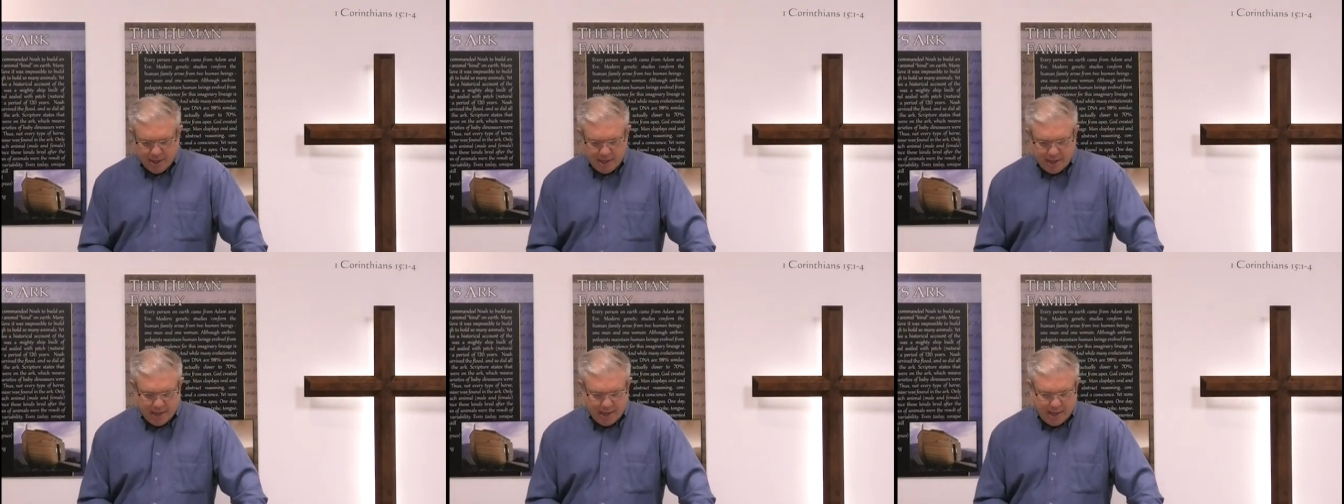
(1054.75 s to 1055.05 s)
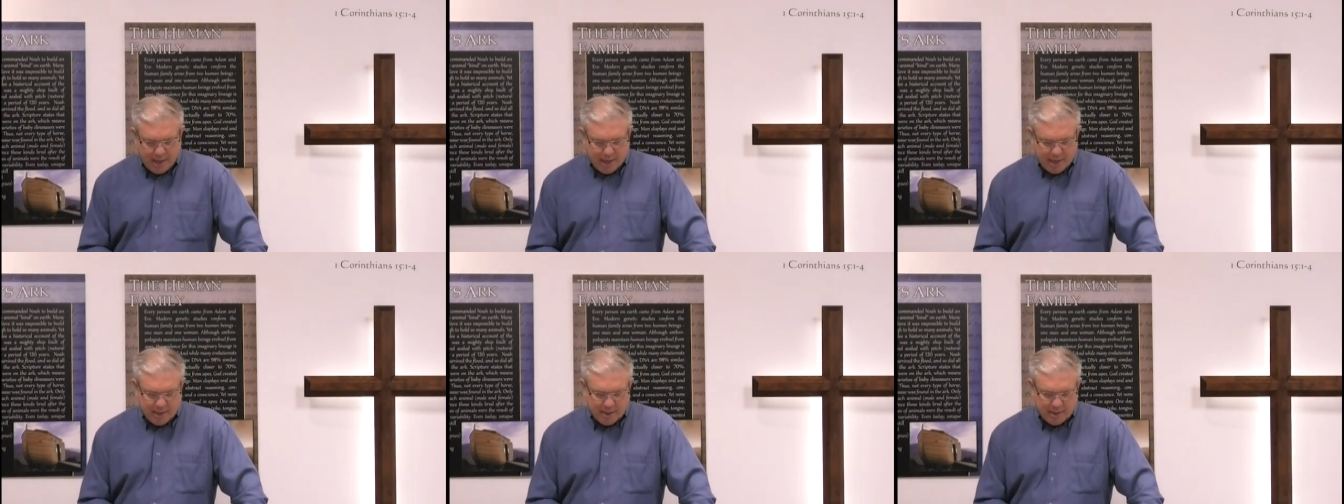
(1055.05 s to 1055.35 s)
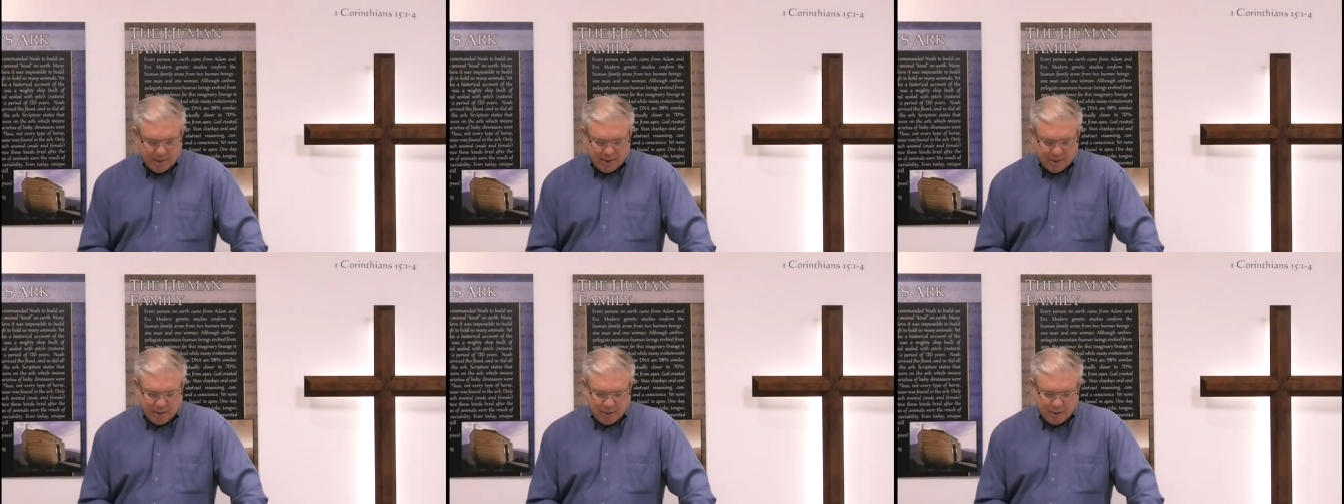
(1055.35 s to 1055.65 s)

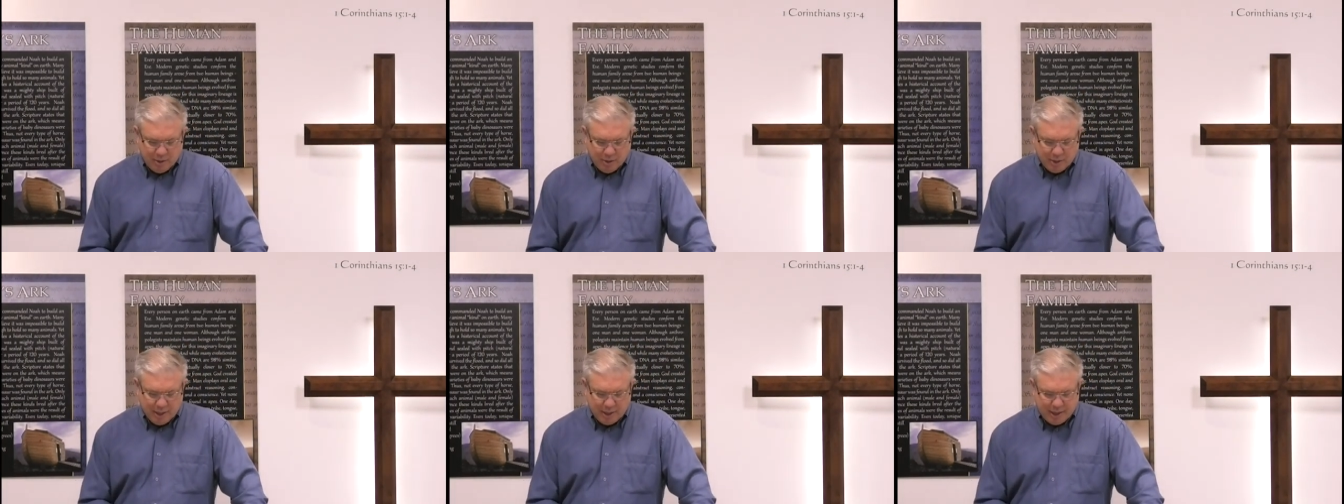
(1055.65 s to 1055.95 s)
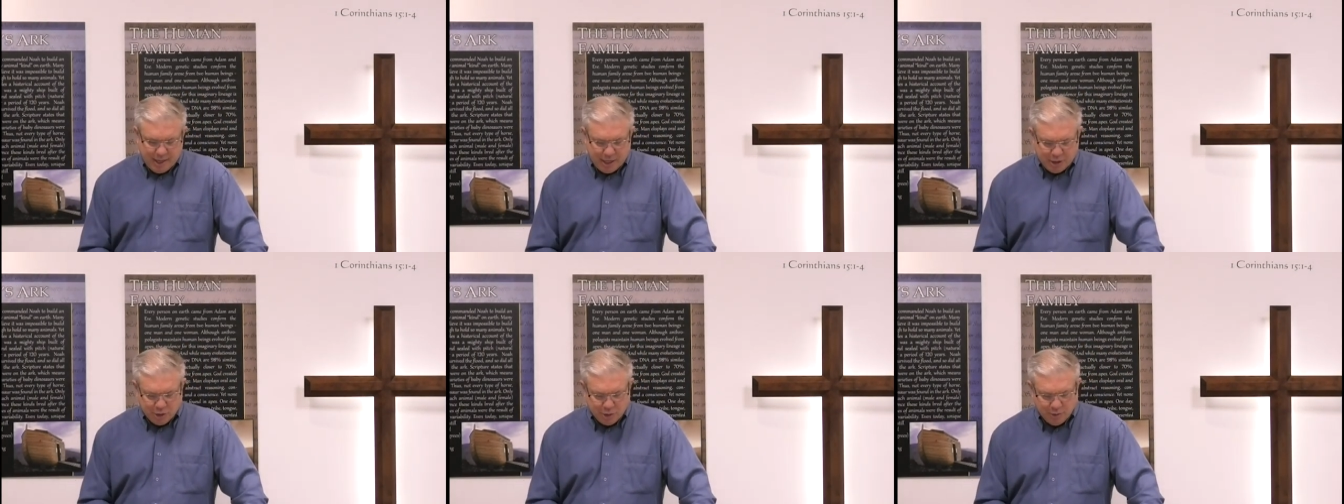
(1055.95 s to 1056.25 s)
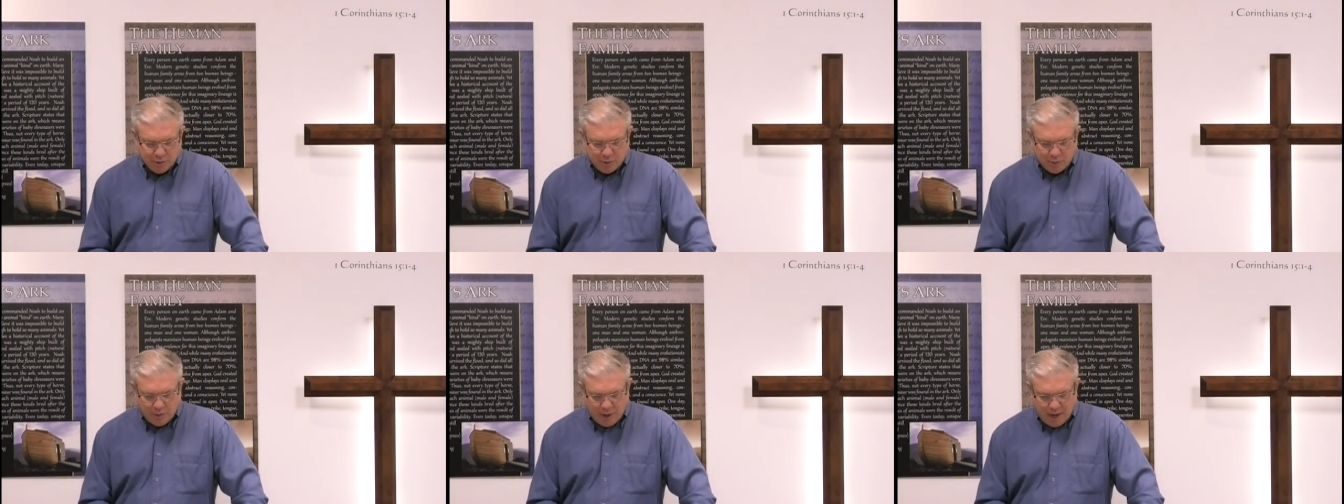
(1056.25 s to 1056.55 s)
And you look at Catcher
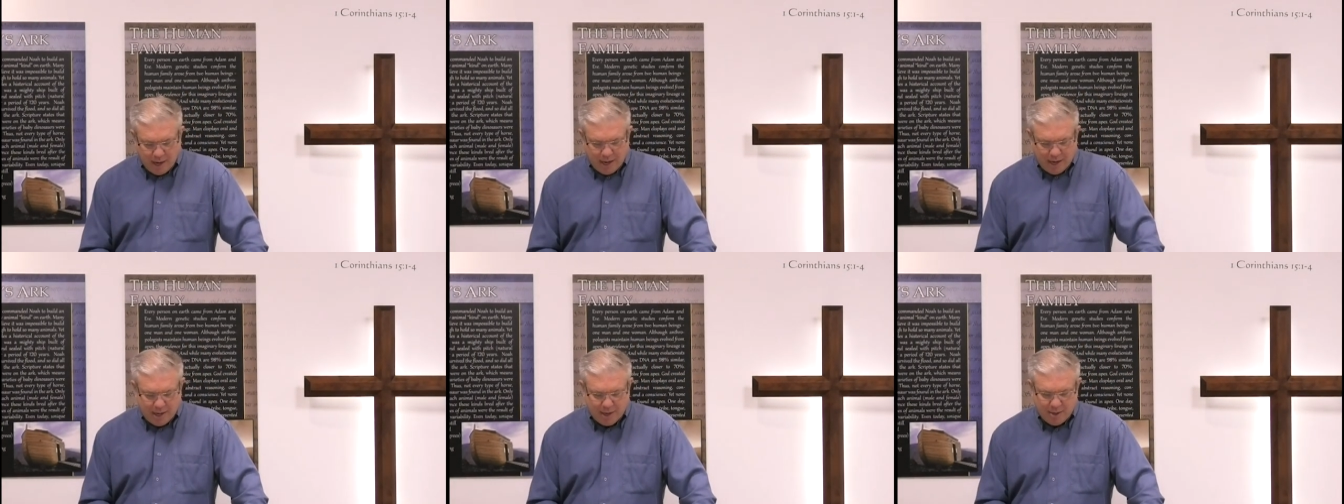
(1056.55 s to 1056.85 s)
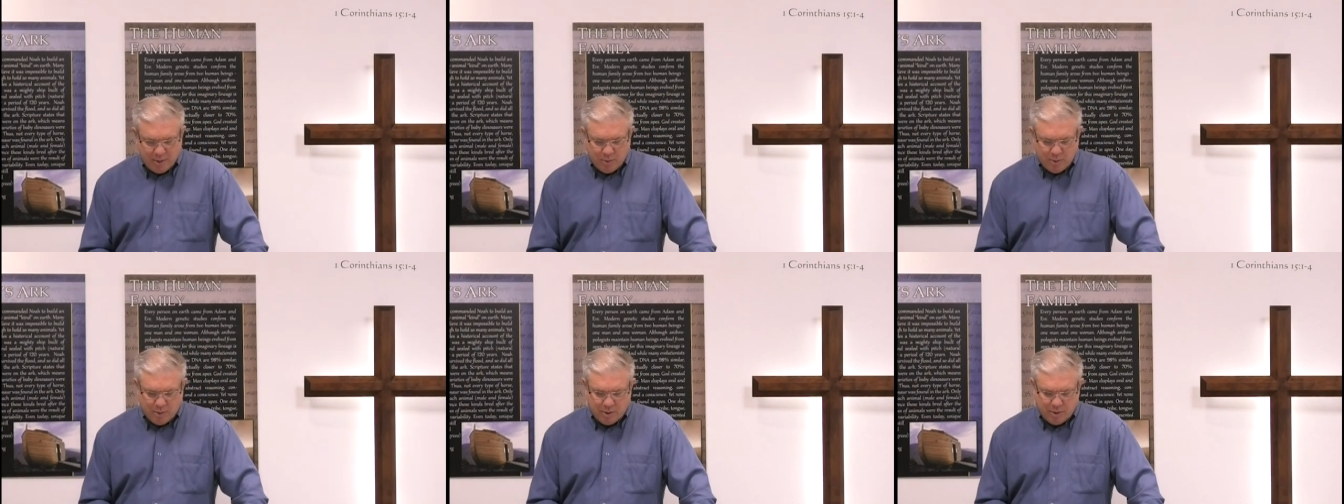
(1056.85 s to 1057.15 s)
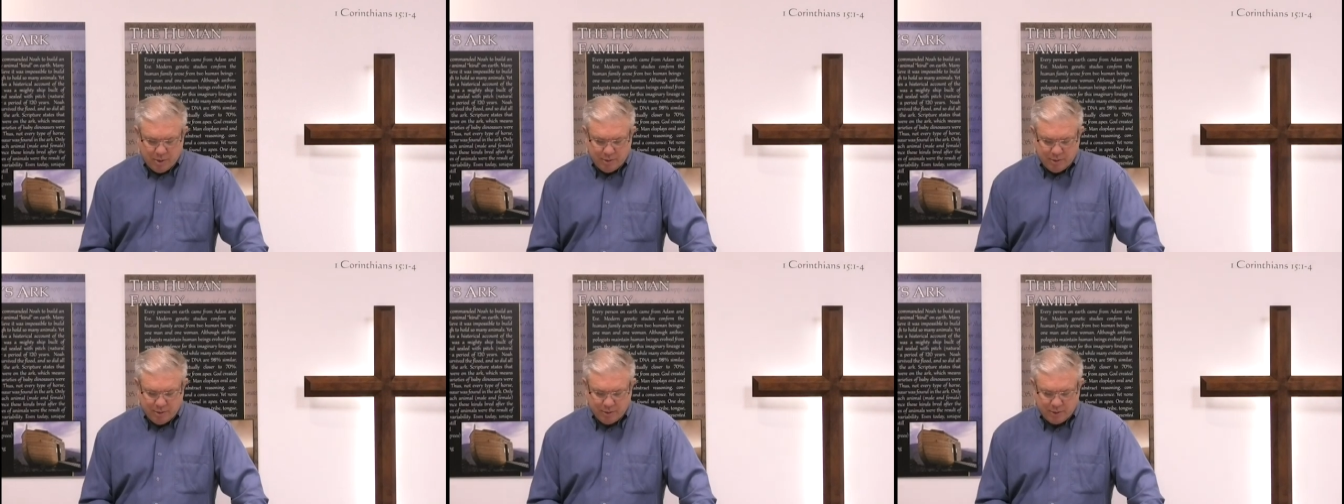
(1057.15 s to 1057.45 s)
in the Rye,
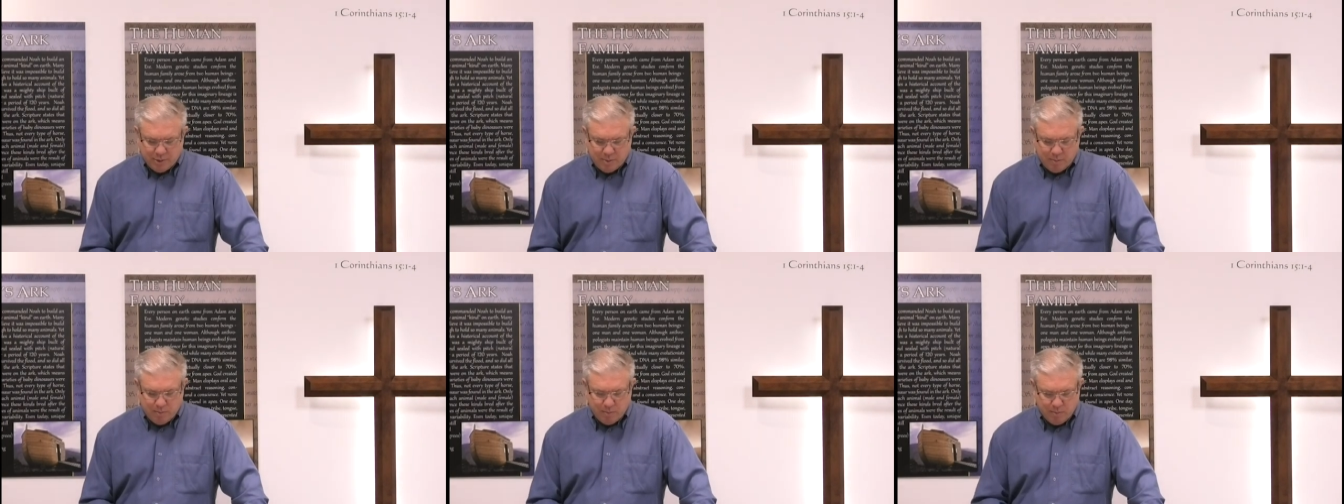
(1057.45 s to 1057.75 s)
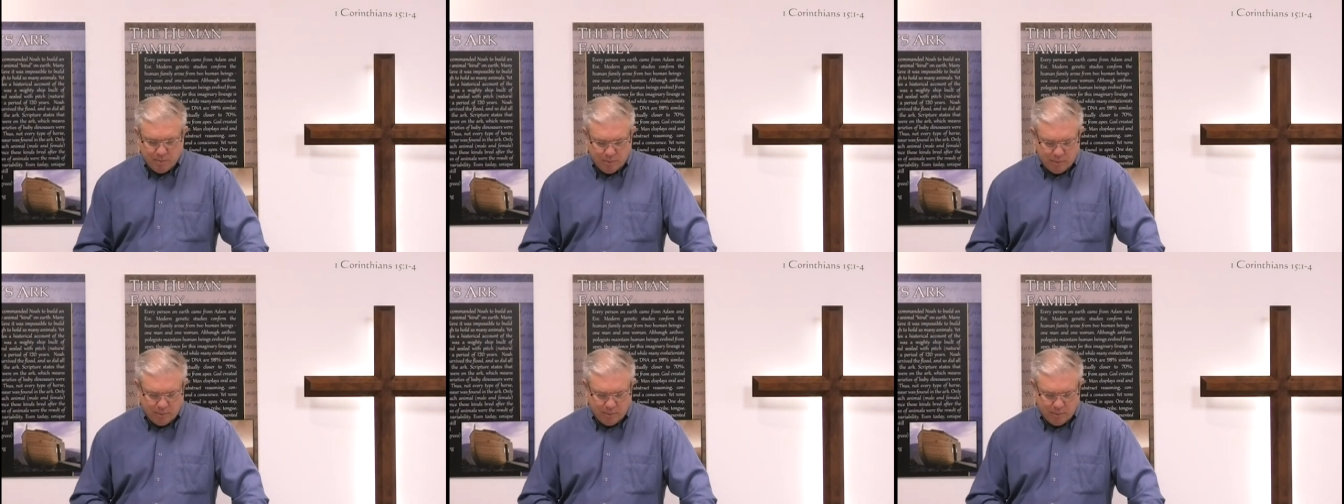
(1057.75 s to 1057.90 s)
or there's a,